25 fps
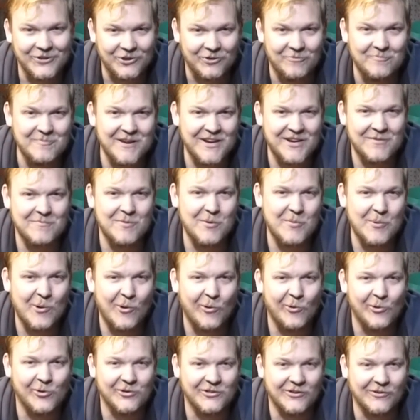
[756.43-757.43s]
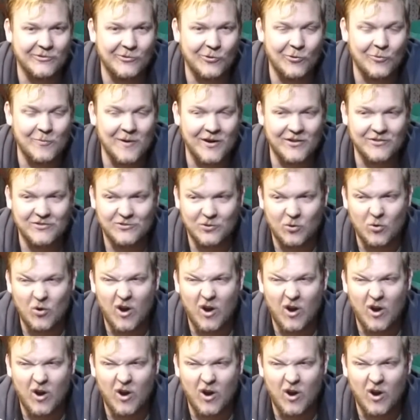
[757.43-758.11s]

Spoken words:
your minimum order almost,